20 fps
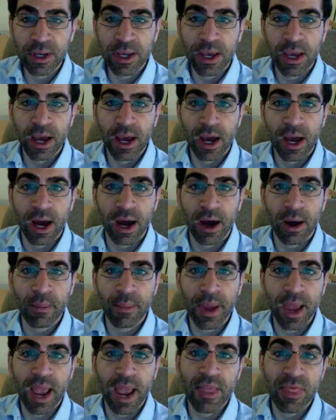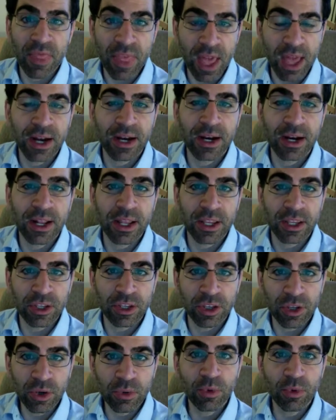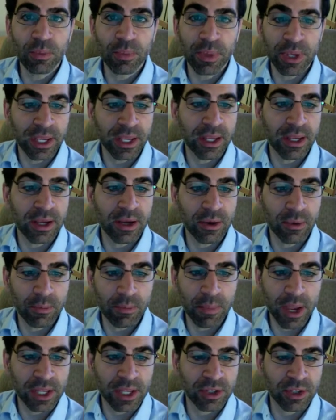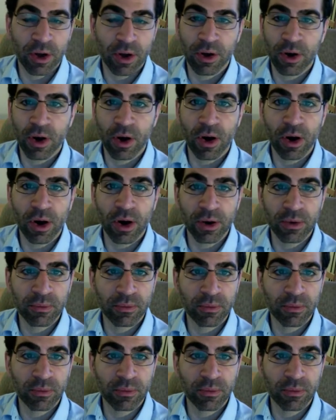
And then you will be based on our